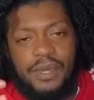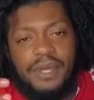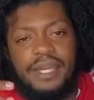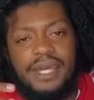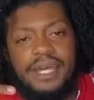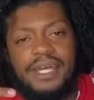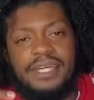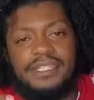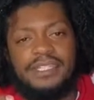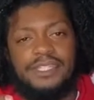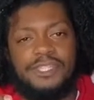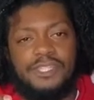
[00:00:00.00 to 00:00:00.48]

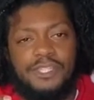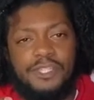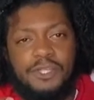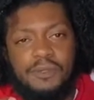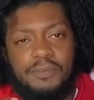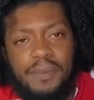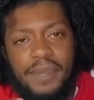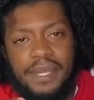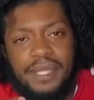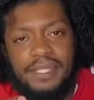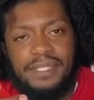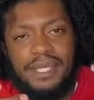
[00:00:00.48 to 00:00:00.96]
as the shoe
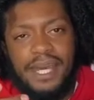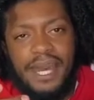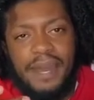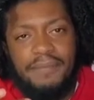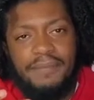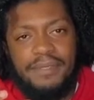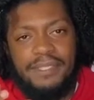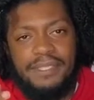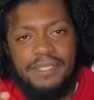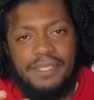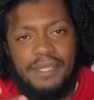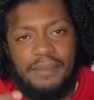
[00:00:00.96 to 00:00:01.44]
pays
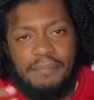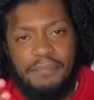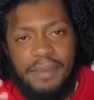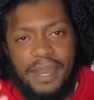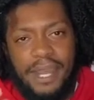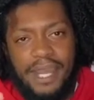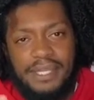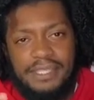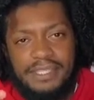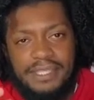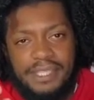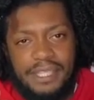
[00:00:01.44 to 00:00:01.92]
homage to the
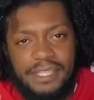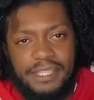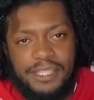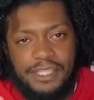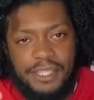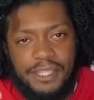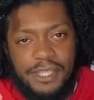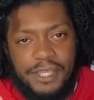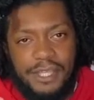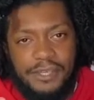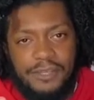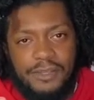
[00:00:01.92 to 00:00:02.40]
band's
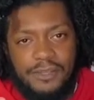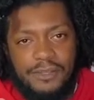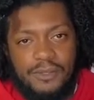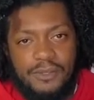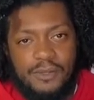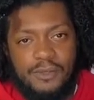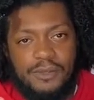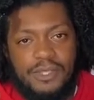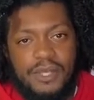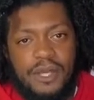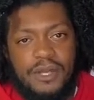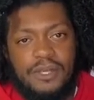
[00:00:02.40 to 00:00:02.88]
engineer,
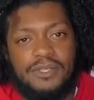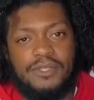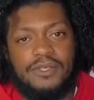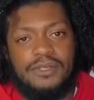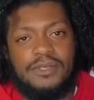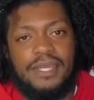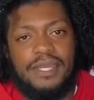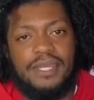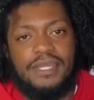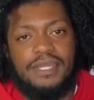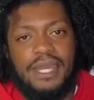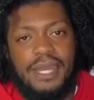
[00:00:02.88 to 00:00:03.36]
who is also
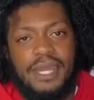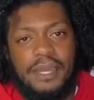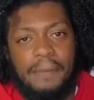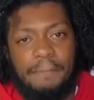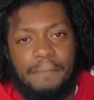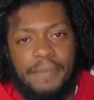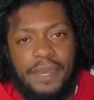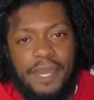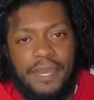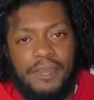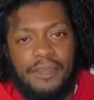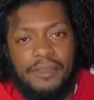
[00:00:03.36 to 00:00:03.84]

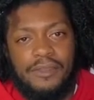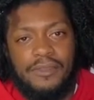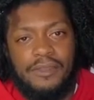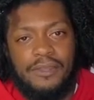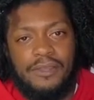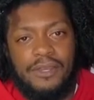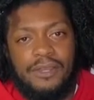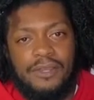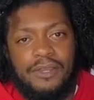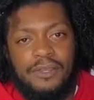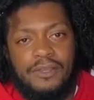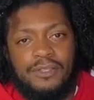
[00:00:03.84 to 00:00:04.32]
nicknamed Bear,
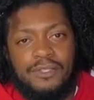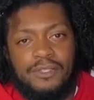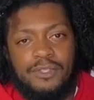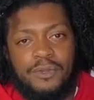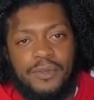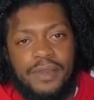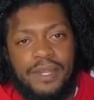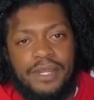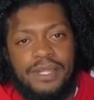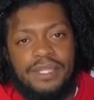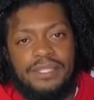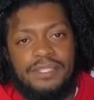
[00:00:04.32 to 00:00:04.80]
who's
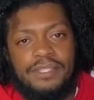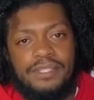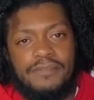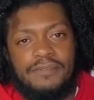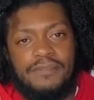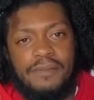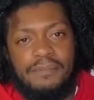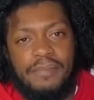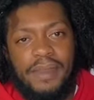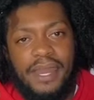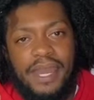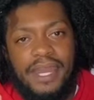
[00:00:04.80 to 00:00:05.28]
credited to
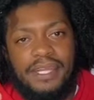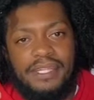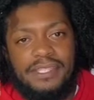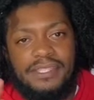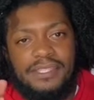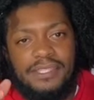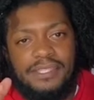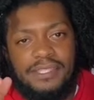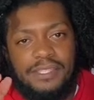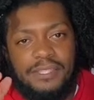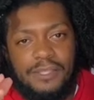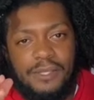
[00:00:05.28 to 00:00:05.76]
the
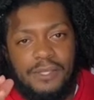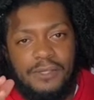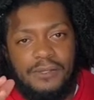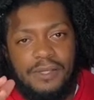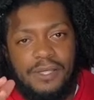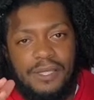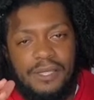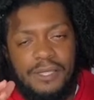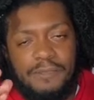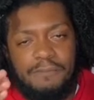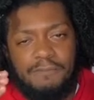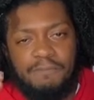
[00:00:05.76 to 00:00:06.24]
band's, you
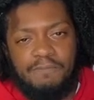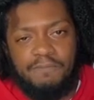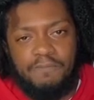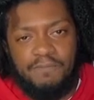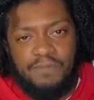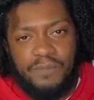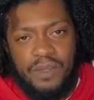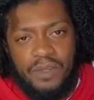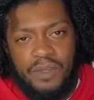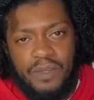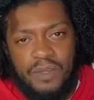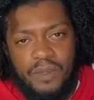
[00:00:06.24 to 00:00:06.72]
know,
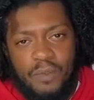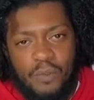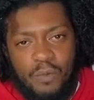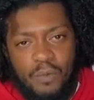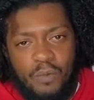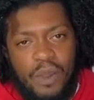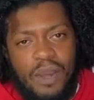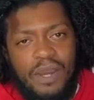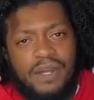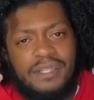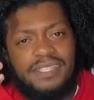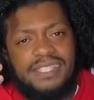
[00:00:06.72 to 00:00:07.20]

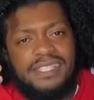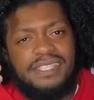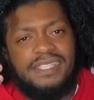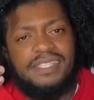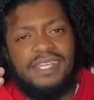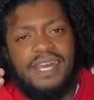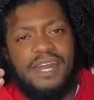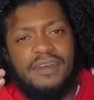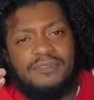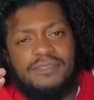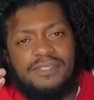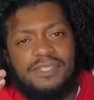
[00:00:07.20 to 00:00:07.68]
wall to
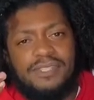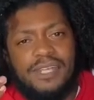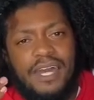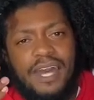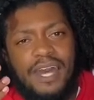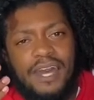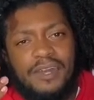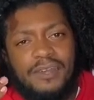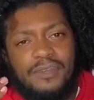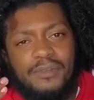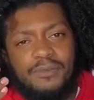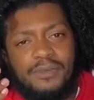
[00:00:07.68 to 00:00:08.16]
sound
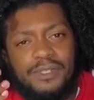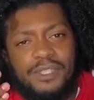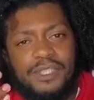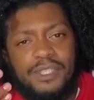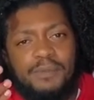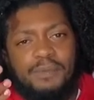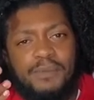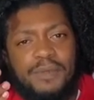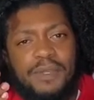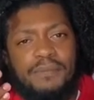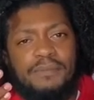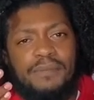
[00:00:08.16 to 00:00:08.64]
style, which
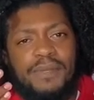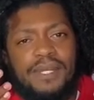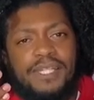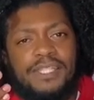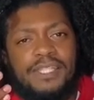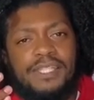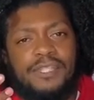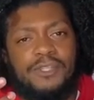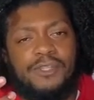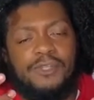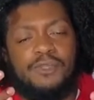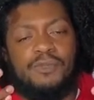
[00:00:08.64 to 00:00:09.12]
is pretty
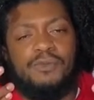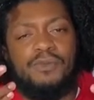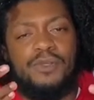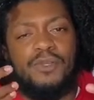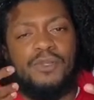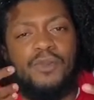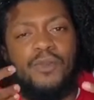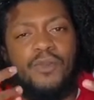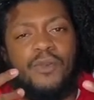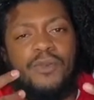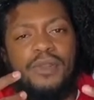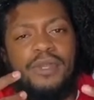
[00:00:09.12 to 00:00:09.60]
much you
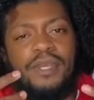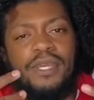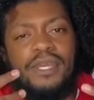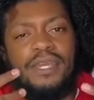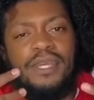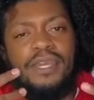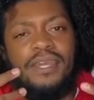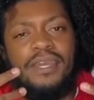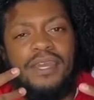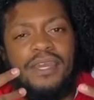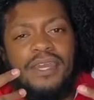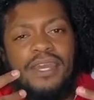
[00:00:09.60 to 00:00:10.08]

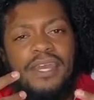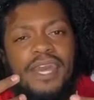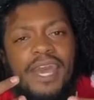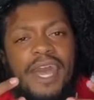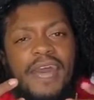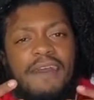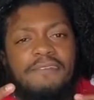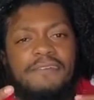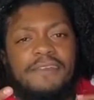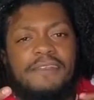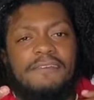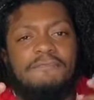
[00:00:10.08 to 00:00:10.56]
recording and
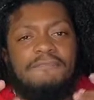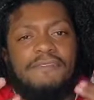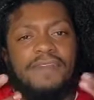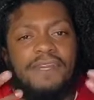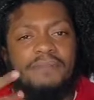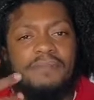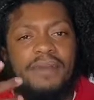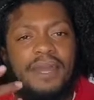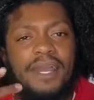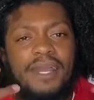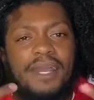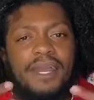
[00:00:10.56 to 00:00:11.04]
having the
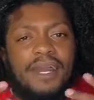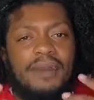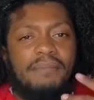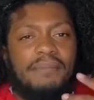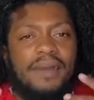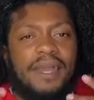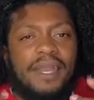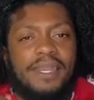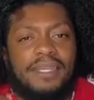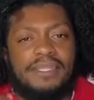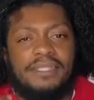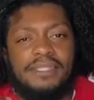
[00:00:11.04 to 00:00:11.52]
feedback come
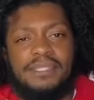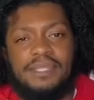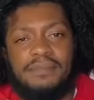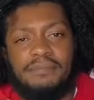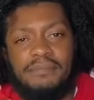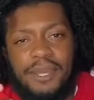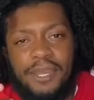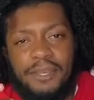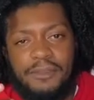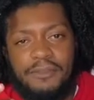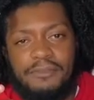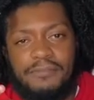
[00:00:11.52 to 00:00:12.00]
back into the
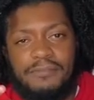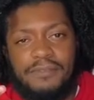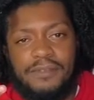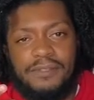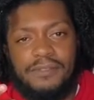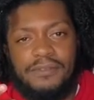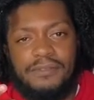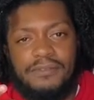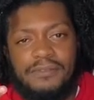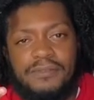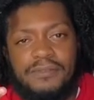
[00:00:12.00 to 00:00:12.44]
microphone.